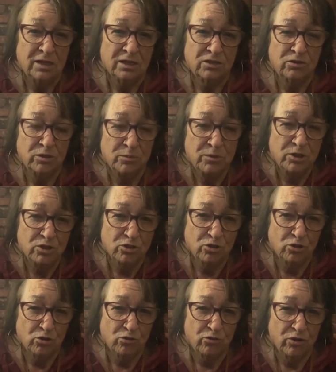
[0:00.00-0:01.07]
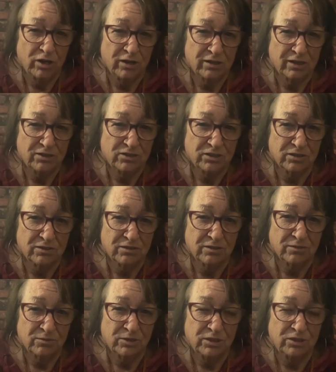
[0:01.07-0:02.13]
criminal code violations
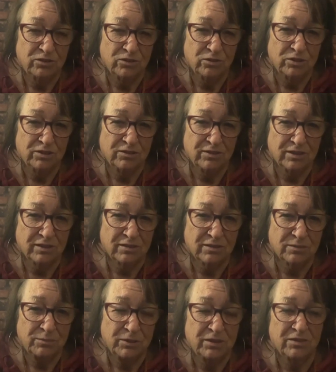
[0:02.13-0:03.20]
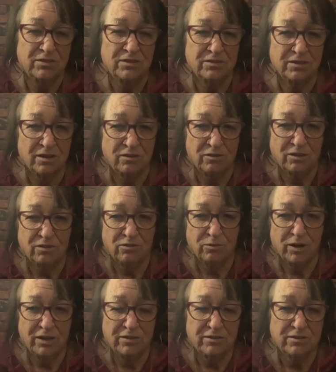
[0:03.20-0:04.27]
when you do these things because it's uttering
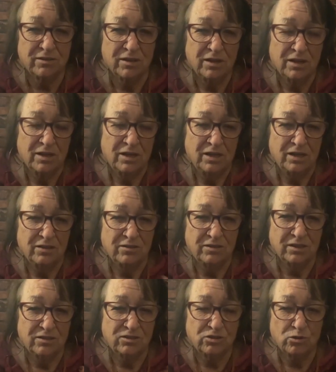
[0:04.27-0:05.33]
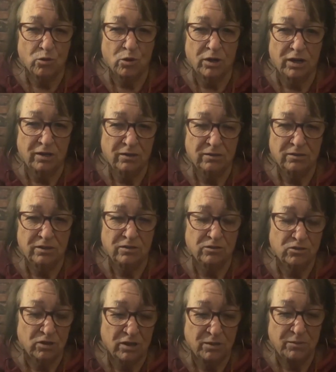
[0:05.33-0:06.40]
threats, it's extorting, you know,
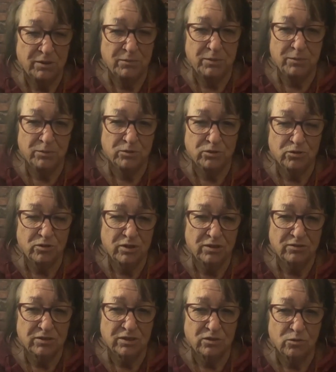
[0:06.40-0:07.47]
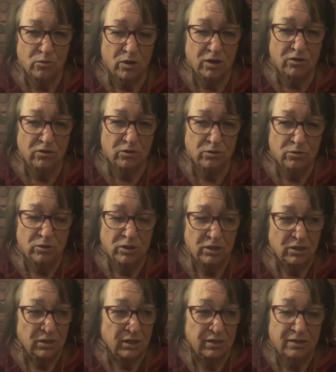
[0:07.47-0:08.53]
trying to make people do things they don't want to do.
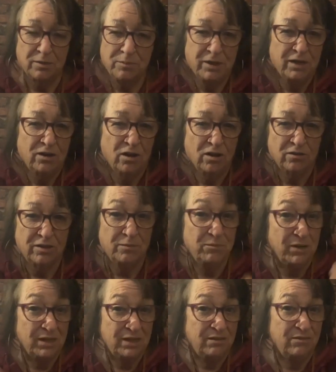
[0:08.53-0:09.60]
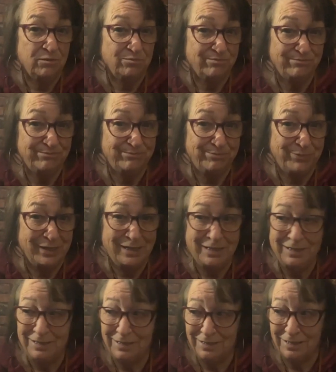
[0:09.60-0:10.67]
Like they may not, they might even
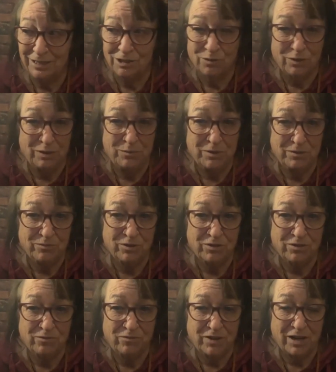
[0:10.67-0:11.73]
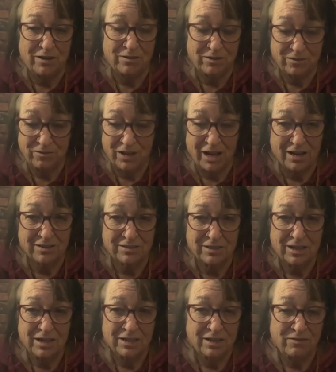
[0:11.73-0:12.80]
be agreement with the fa- the vax.
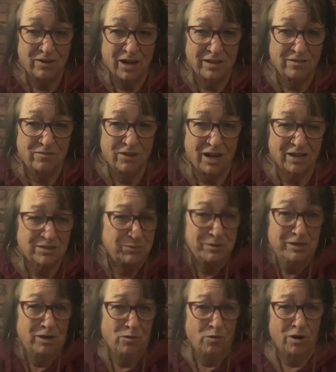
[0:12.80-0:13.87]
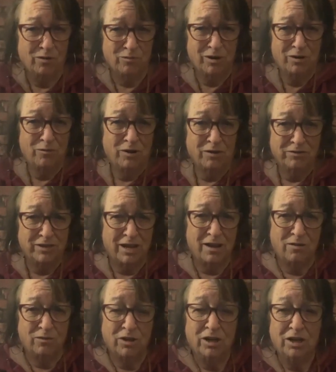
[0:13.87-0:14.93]
They've had the vax, but they don't want to run around
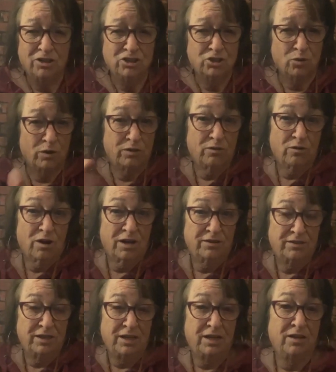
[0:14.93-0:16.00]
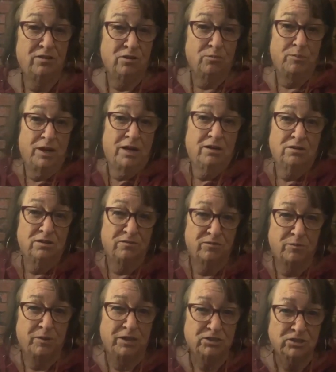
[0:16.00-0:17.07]
town showing their ID and their medical
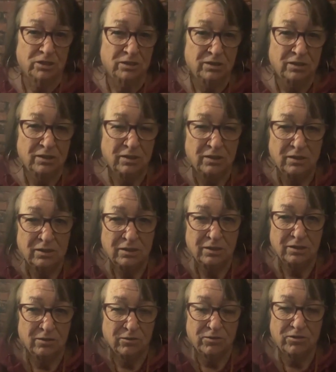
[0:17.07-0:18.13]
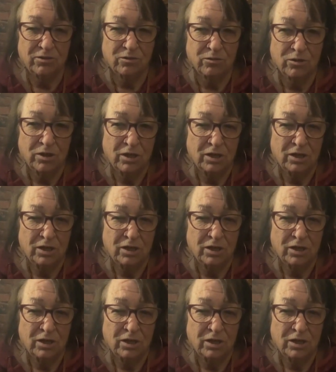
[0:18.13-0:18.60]
information. You know, so